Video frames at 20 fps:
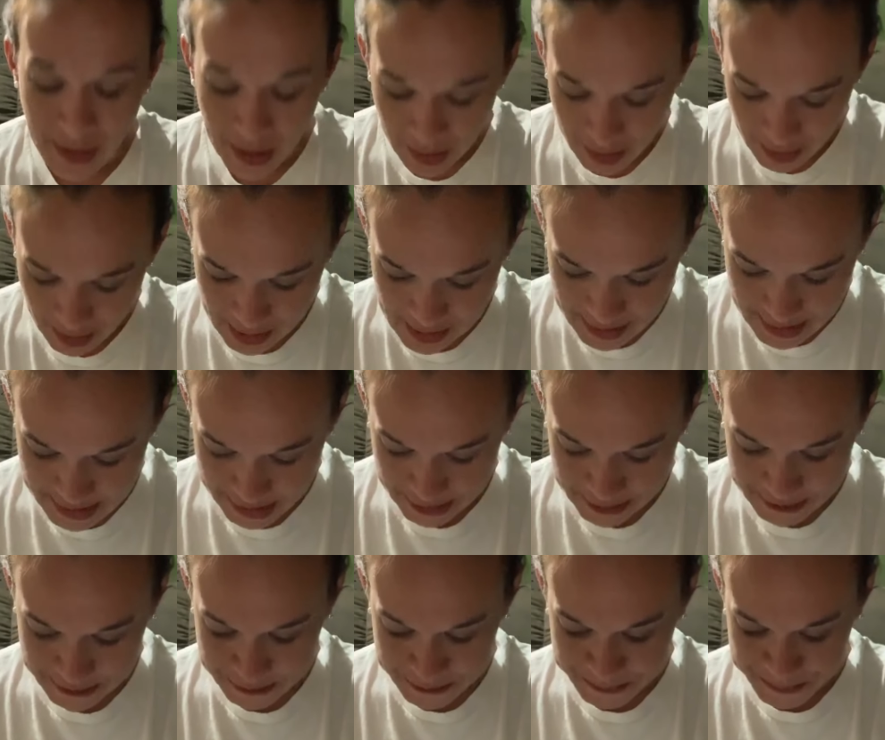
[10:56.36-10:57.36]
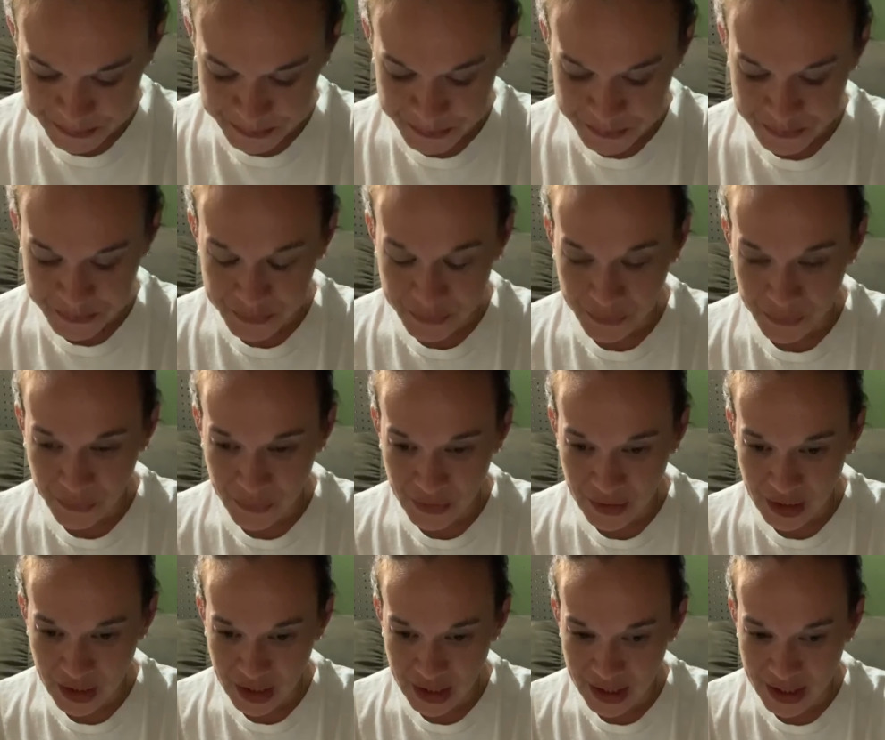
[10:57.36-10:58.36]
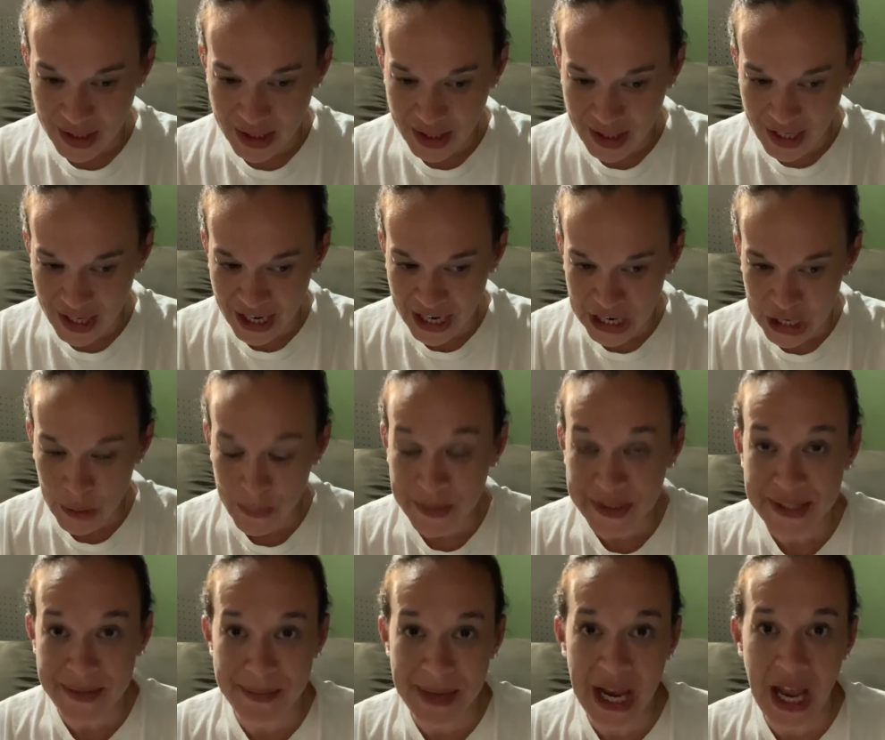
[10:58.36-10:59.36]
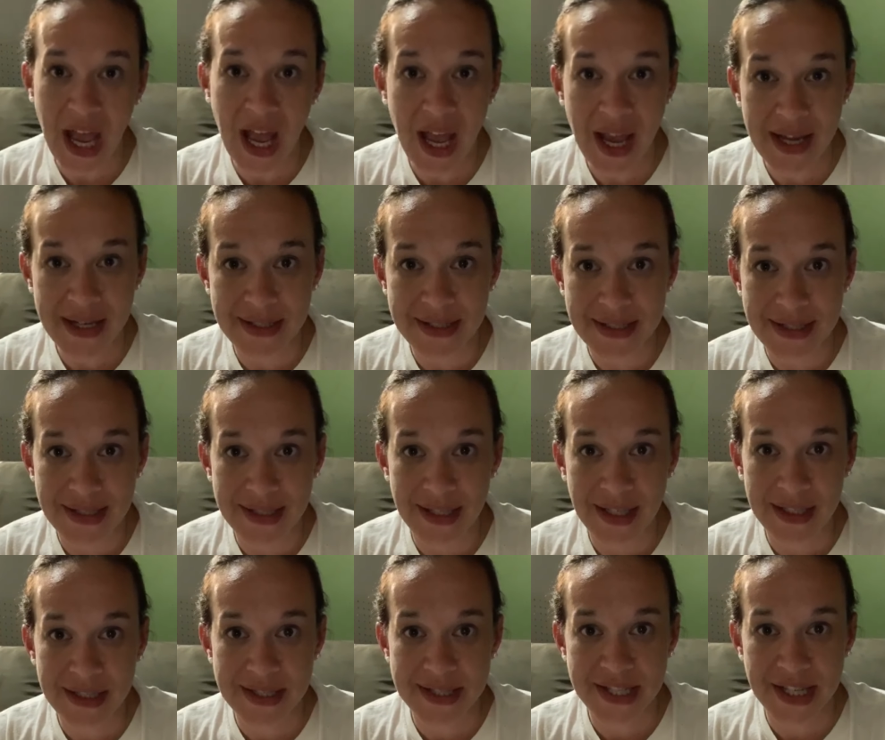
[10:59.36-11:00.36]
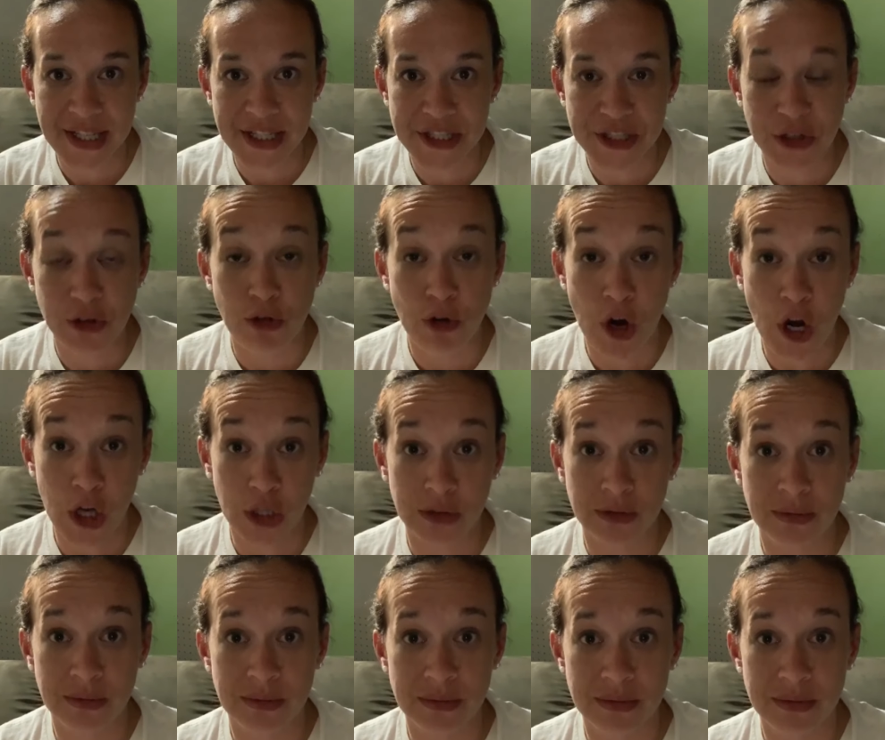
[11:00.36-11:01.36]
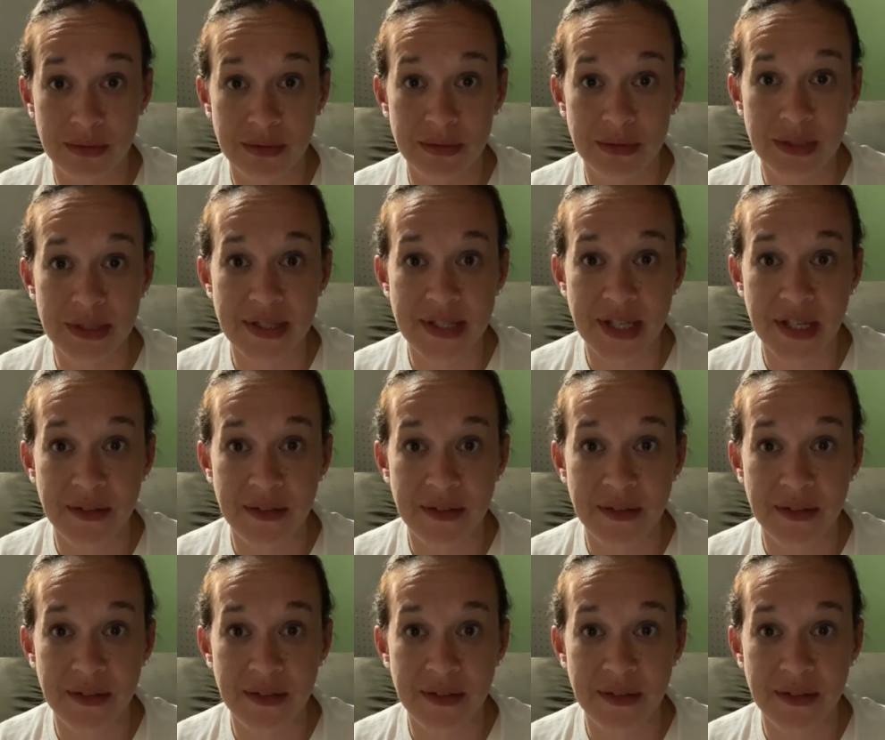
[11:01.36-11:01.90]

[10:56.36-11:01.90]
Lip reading: And so I opened up my eyes and decided to grow instead of